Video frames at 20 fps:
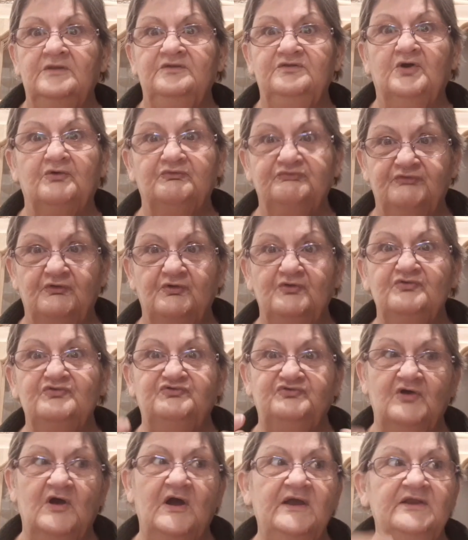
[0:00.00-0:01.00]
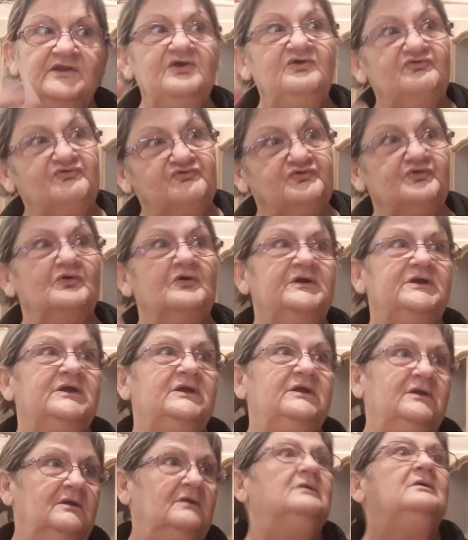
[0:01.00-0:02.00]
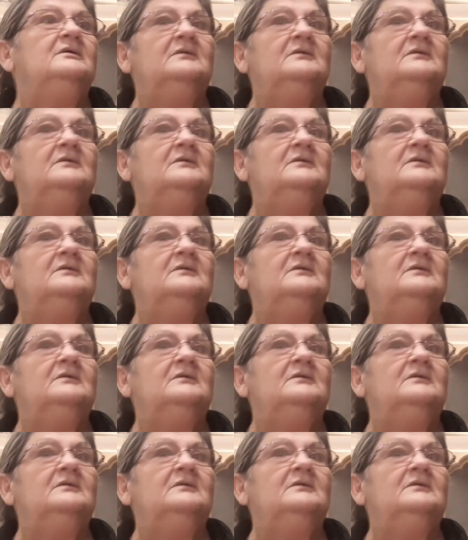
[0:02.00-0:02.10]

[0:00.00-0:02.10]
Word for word: their first Chinese turkey.